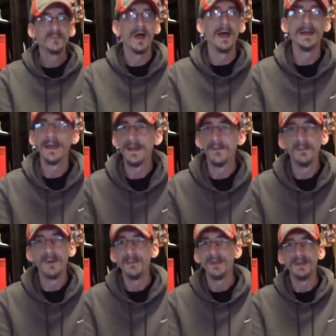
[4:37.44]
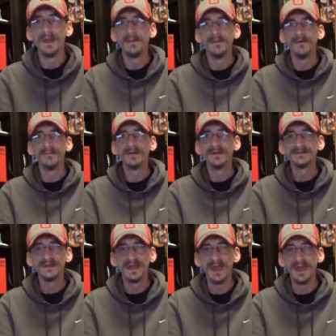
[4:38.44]
I can't remember the name of it. It's
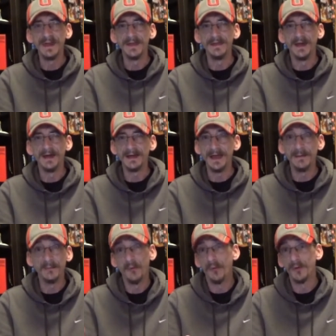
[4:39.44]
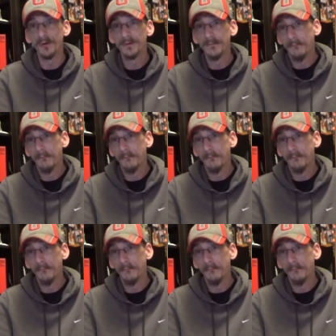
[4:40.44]
a Canon uh, camcorder.